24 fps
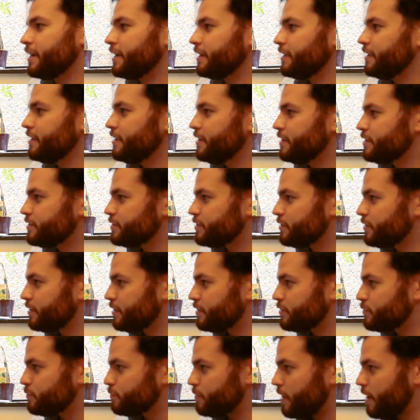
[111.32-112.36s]
Dr.
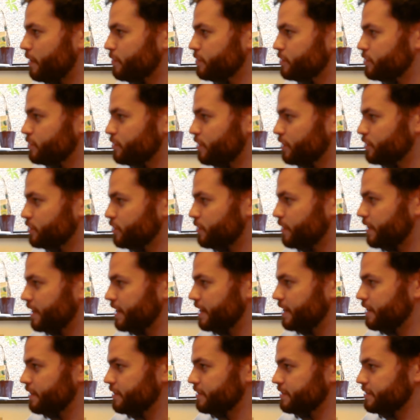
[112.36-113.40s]
Cagla Eroglu and her
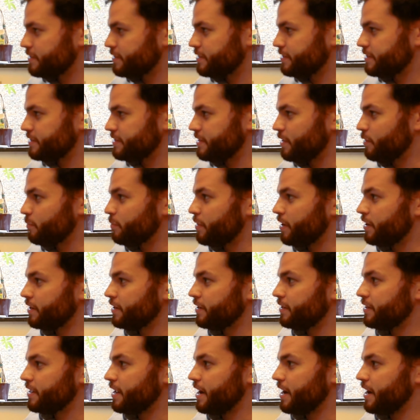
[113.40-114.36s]
lab study a special glial